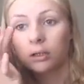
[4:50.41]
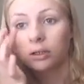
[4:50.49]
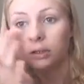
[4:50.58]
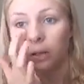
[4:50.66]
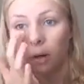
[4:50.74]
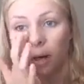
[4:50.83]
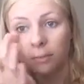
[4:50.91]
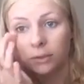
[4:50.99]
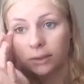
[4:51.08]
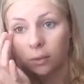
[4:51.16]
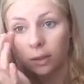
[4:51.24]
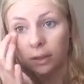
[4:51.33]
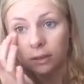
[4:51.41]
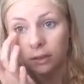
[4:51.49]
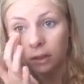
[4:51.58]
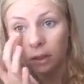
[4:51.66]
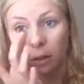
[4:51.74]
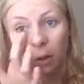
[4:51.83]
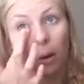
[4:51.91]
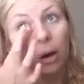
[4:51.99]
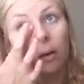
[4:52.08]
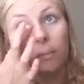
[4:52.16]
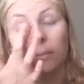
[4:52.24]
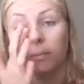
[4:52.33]
So I'm just going to
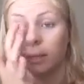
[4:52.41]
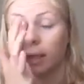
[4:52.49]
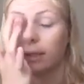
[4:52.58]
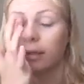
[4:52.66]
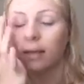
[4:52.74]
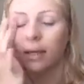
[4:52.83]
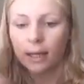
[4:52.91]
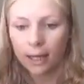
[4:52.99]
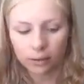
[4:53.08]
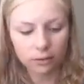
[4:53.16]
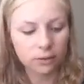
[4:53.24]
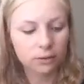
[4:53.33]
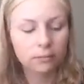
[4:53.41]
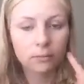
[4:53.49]
blend that out.